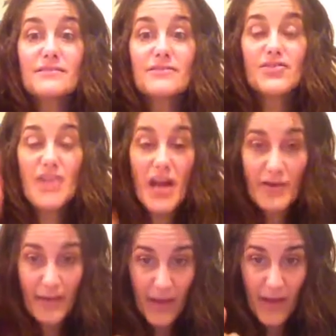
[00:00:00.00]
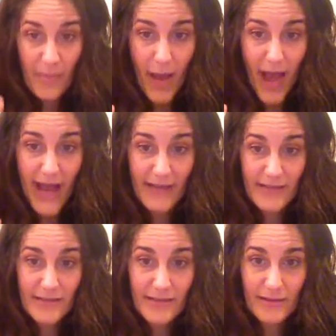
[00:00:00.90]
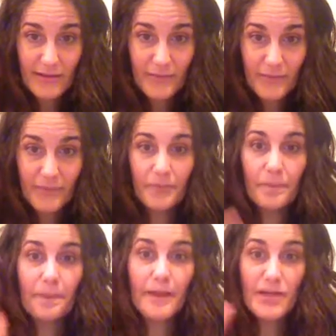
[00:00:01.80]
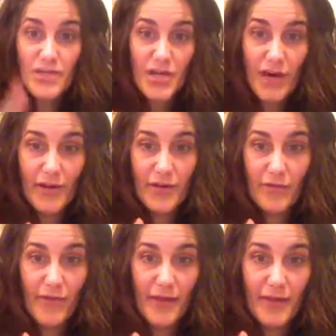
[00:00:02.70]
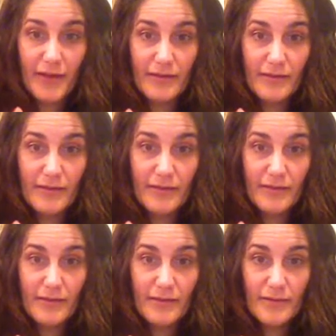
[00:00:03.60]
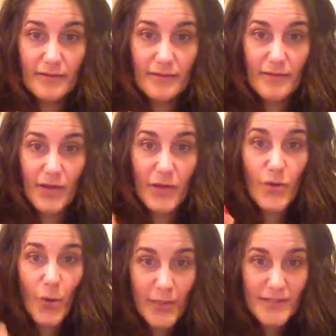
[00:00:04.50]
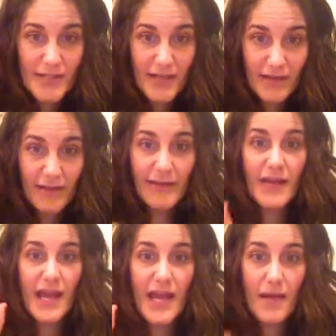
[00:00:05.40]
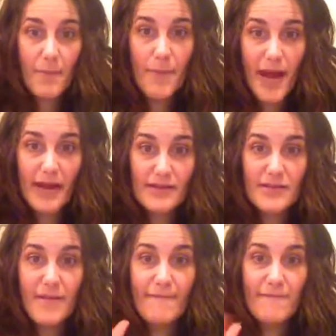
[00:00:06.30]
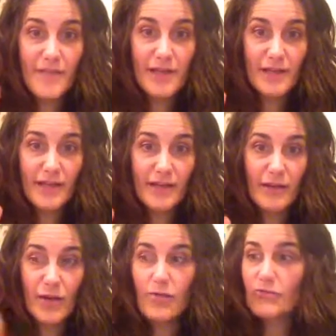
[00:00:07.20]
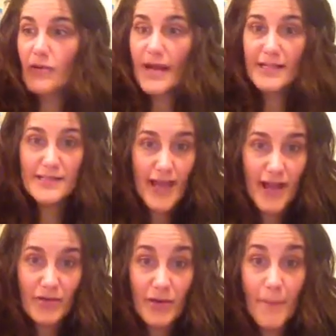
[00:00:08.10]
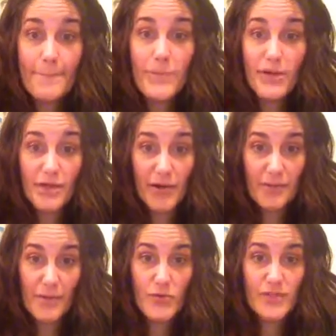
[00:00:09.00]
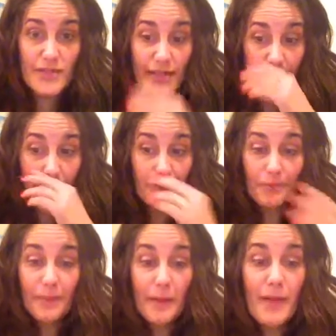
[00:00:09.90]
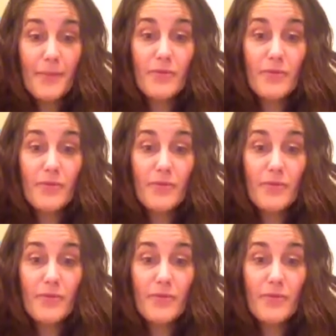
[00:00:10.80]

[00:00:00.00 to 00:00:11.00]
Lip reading: sharing the impact, sharing your feeling. Noticing, impact, feeling. Write it down, put it on a Post-it, maybe